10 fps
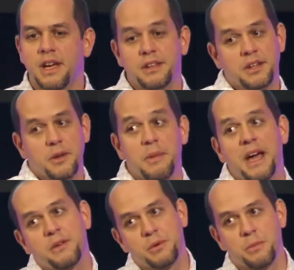and then come
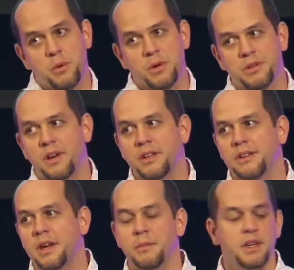back and report on
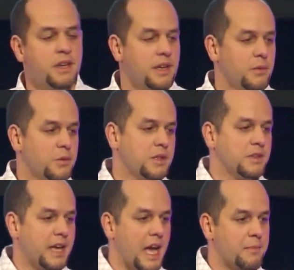them within
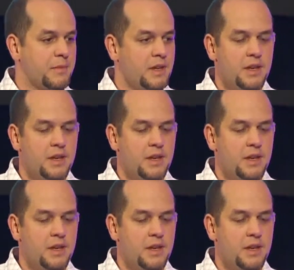the game.